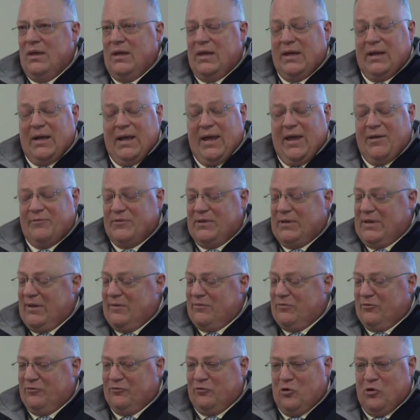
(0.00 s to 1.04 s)
And I have to give
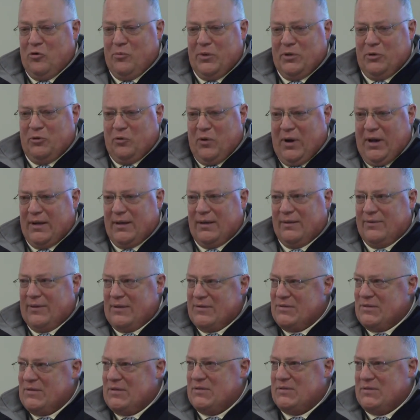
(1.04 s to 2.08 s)
the foreman credit.
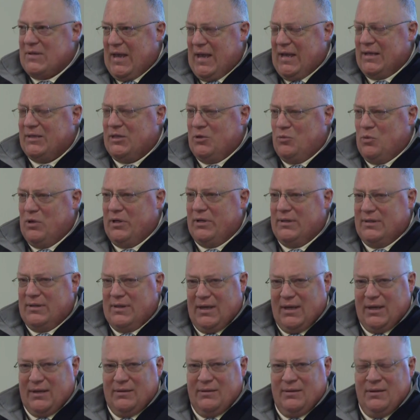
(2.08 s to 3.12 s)
That's exactly what he
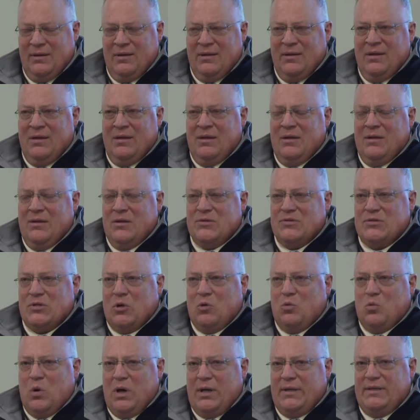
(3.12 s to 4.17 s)
did. So
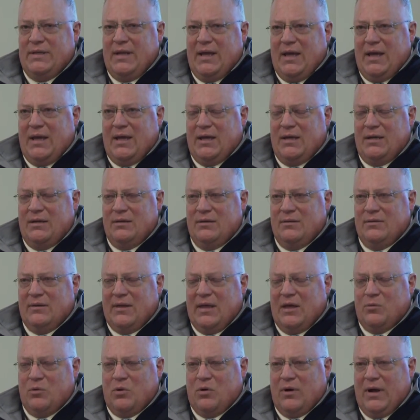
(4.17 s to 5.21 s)
one day
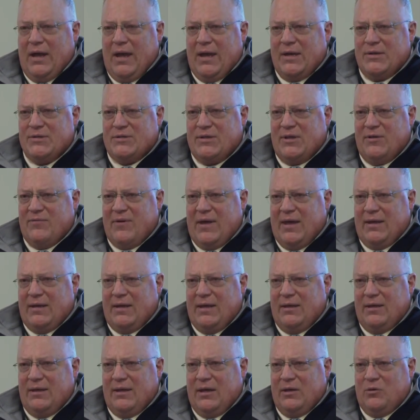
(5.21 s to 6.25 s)
they were
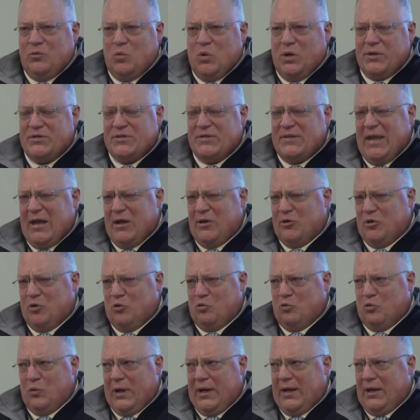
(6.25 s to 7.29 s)
excavating in what's now the
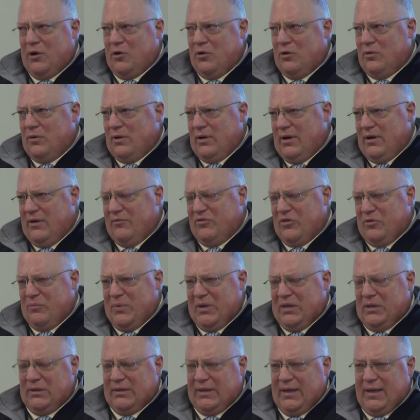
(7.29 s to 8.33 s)
rear of the
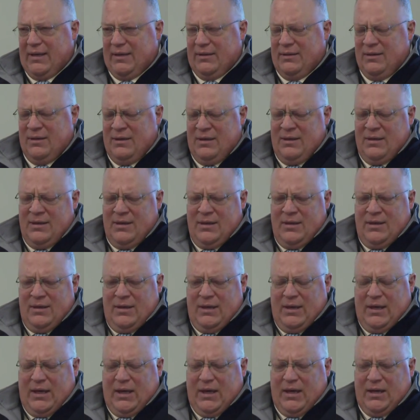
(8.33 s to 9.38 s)
building,
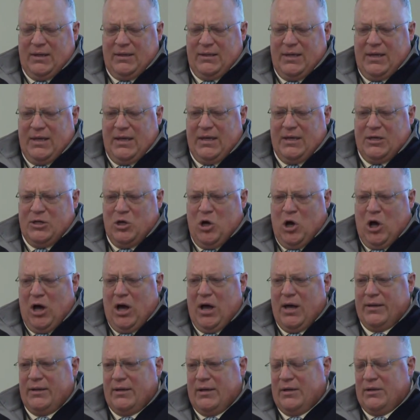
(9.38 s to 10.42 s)
and he
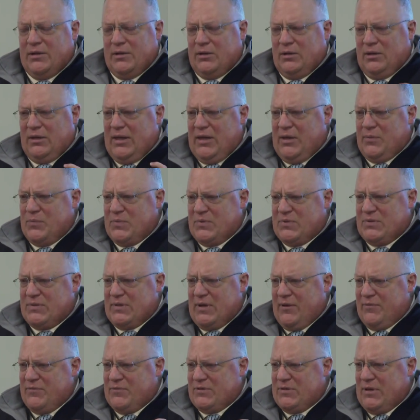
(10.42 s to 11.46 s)
caught a glimpse
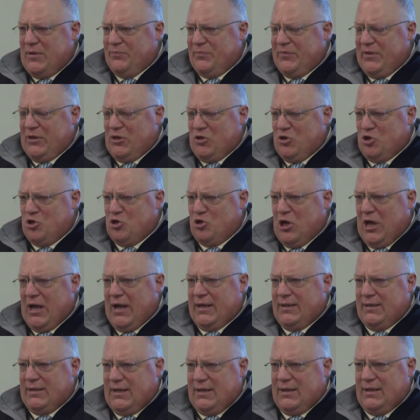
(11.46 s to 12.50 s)
of something
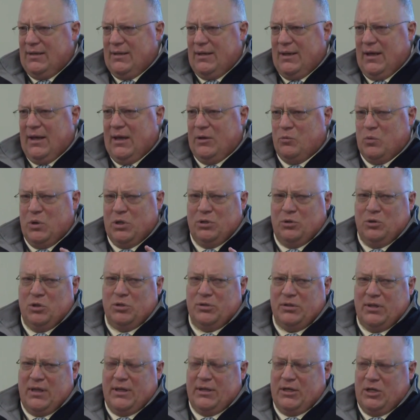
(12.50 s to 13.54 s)
shiny and what
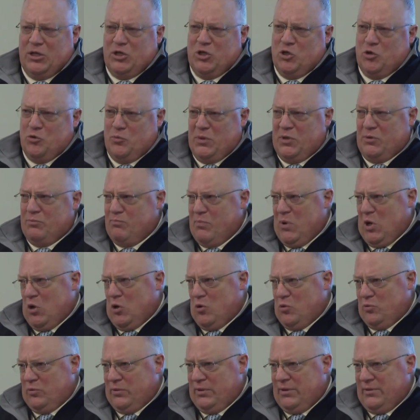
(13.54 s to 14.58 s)
looked like a human bone.